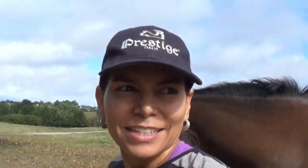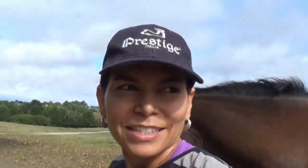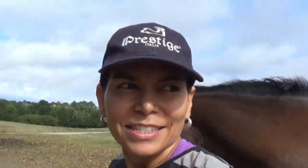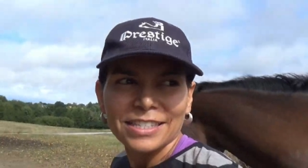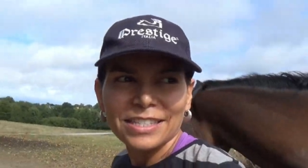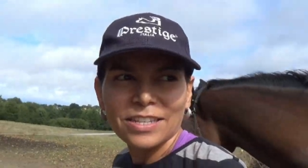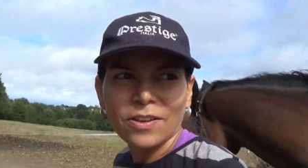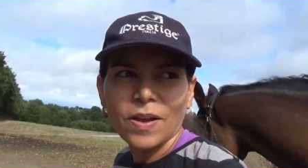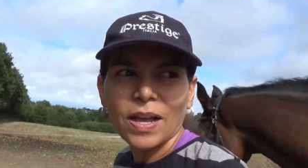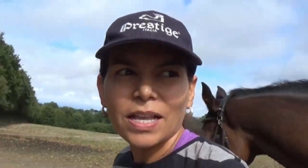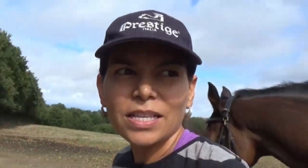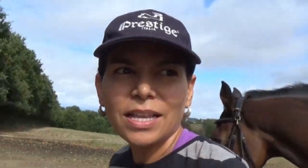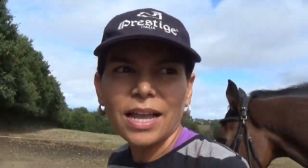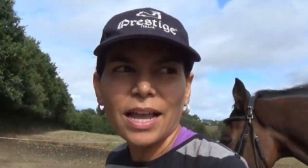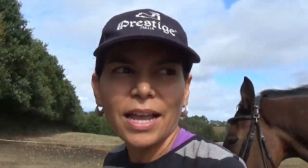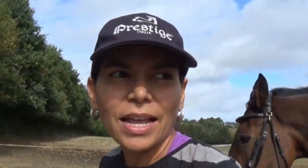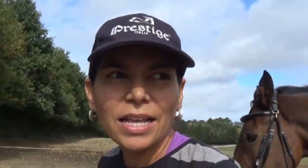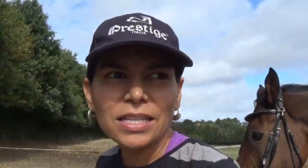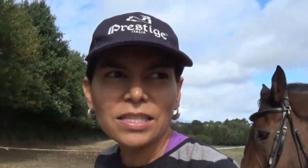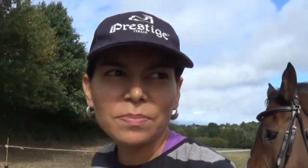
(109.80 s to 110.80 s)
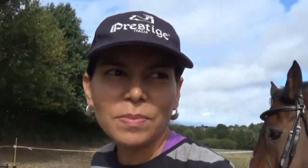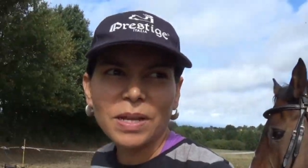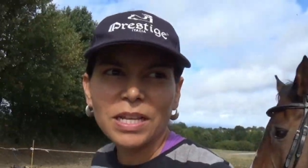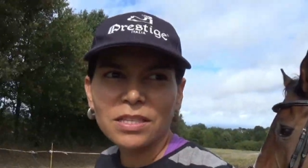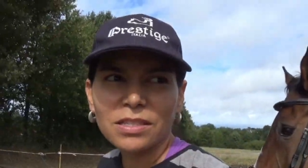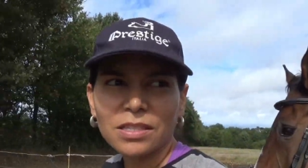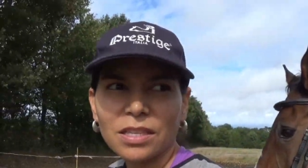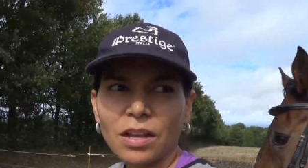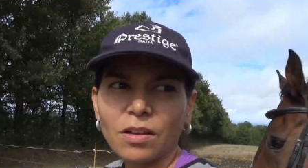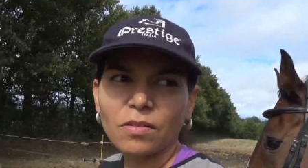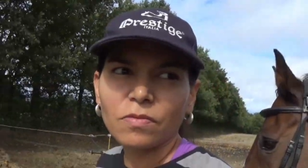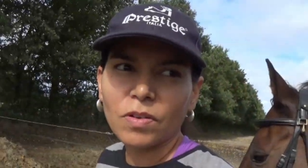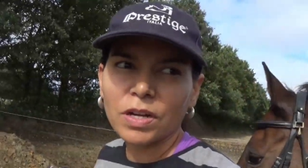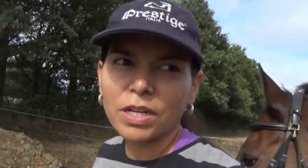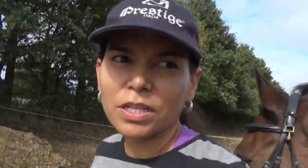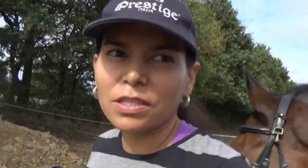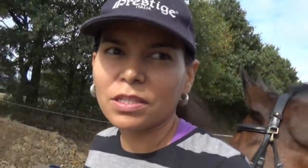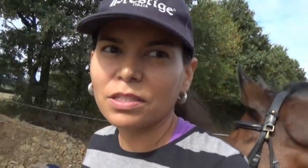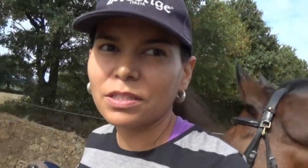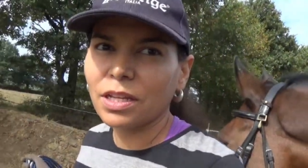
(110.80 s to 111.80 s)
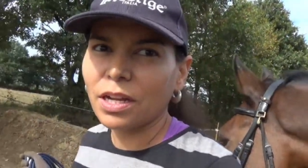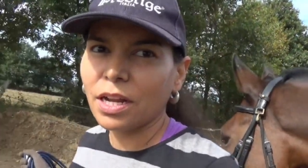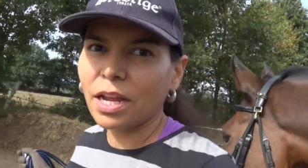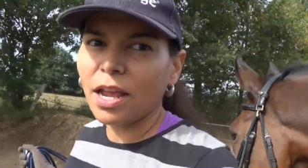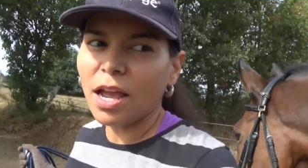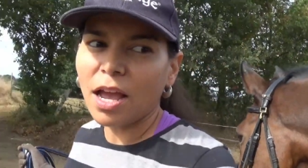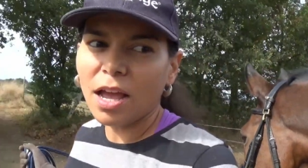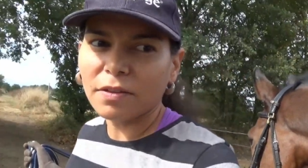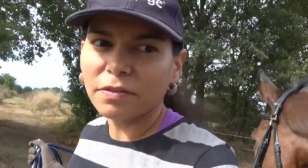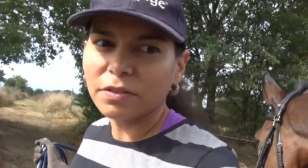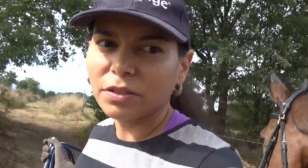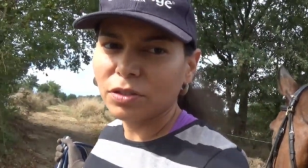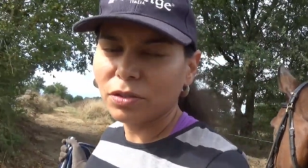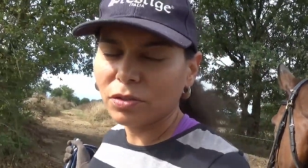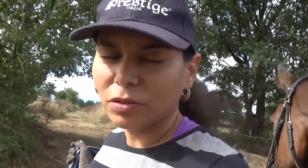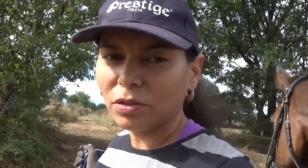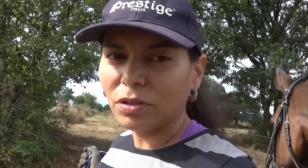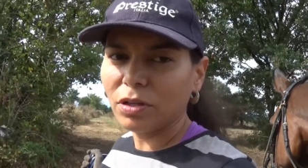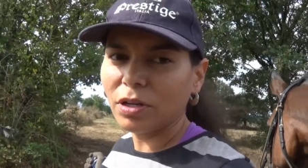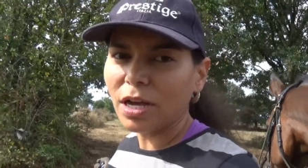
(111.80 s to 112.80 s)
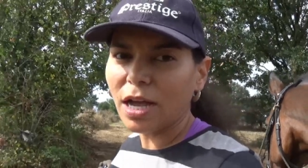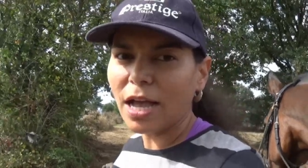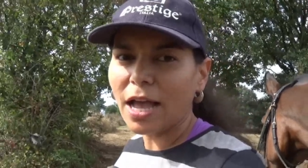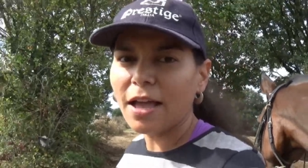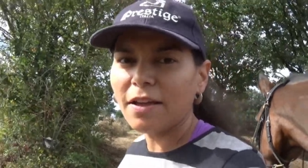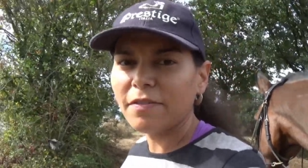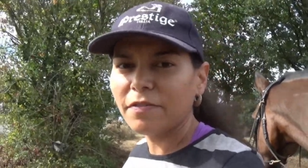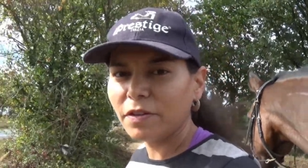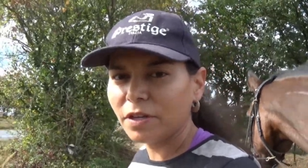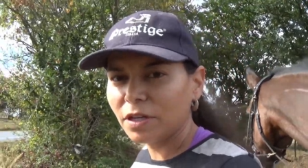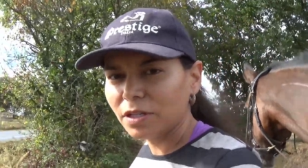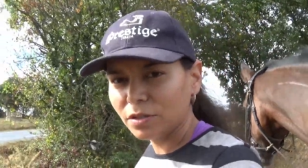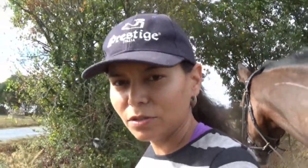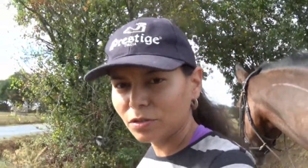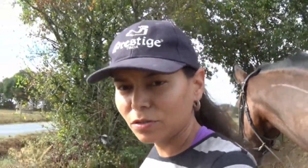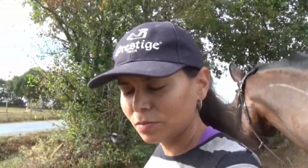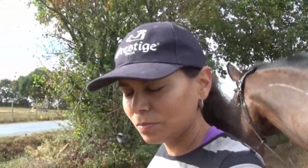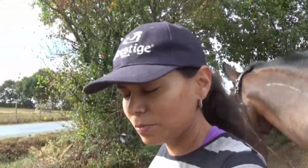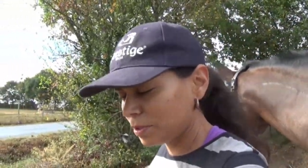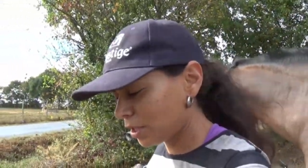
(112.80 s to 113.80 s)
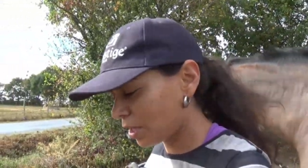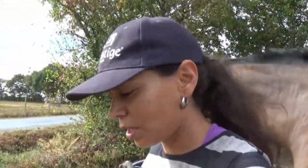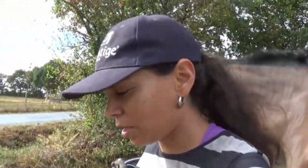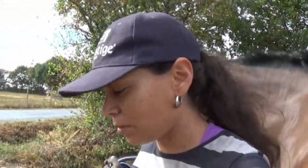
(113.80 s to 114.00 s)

So I, I asked myself, what is it that I have to have to be